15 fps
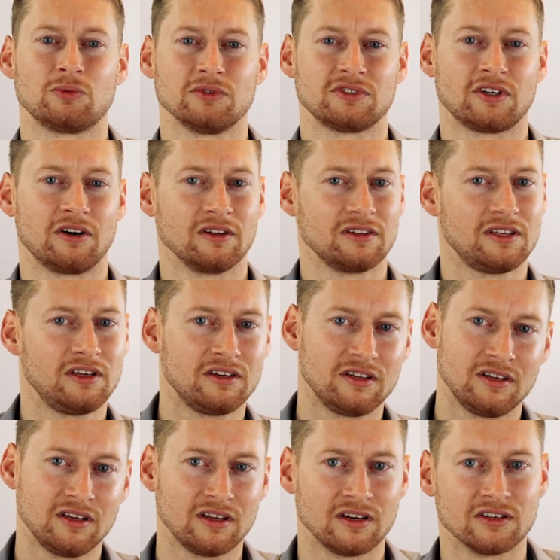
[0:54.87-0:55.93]
will start
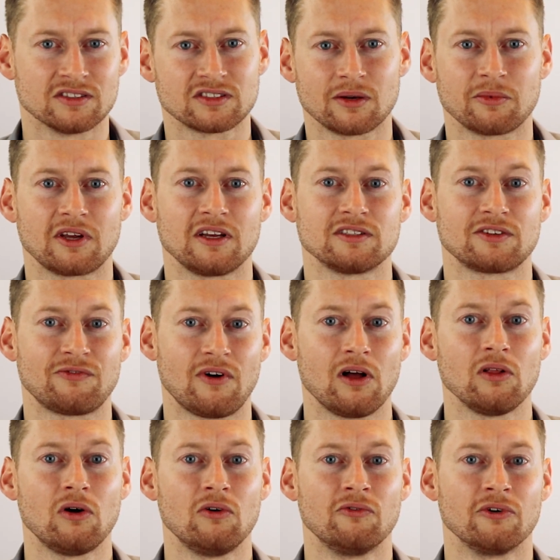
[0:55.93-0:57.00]
leaning and in some cases
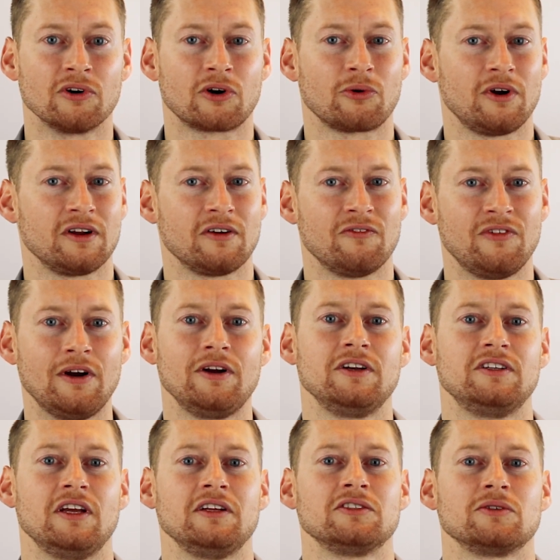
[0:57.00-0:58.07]
fall over, creating a very
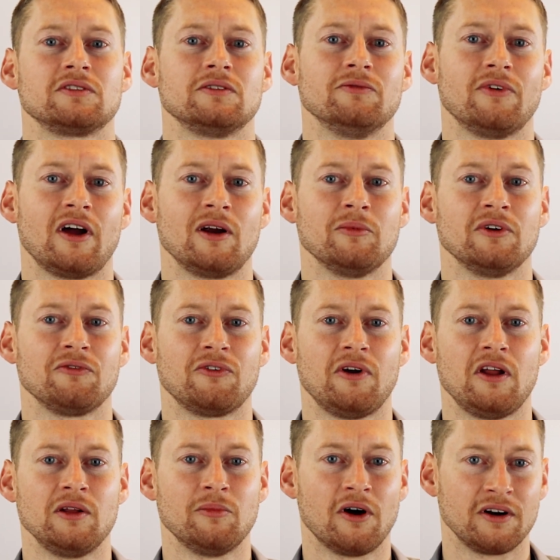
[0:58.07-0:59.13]
dangerous environment for
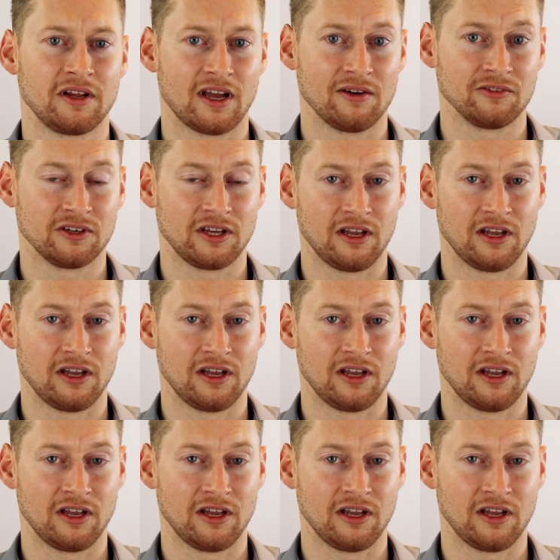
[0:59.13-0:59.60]
anybody having to